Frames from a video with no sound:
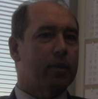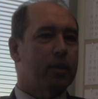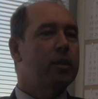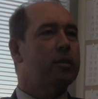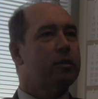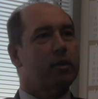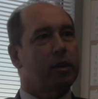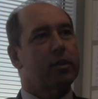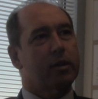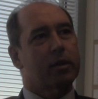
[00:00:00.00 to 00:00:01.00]
it is,
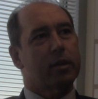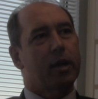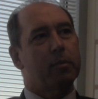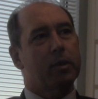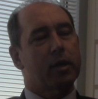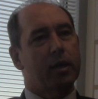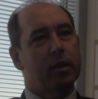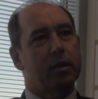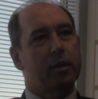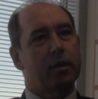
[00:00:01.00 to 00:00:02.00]
I think, a
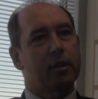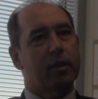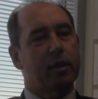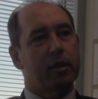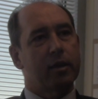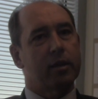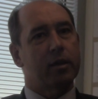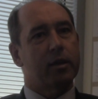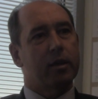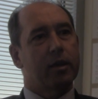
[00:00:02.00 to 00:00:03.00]
complicated thing
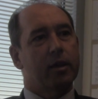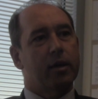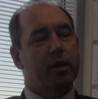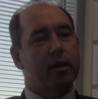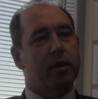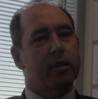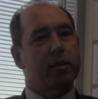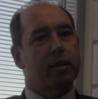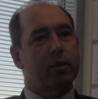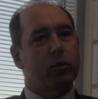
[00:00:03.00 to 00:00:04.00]

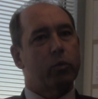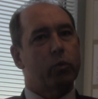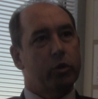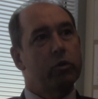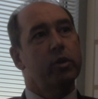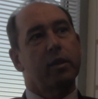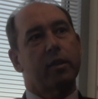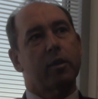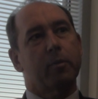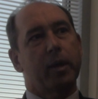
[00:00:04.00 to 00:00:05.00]
that we do need to
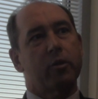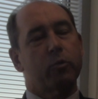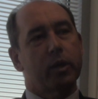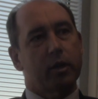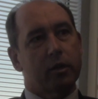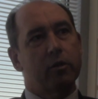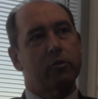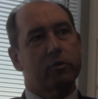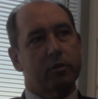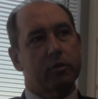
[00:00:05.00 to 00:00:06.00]
think about as we get
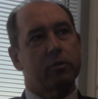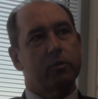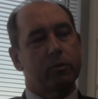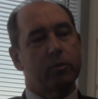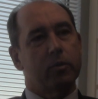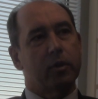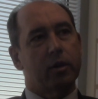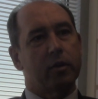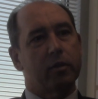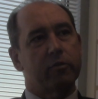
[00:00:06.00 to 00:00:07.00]
closer to
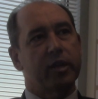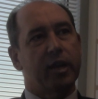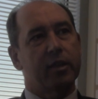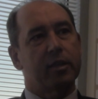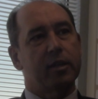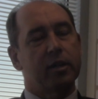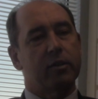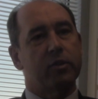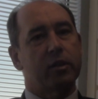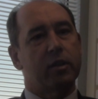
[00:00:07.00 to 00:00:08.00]
the reality of it.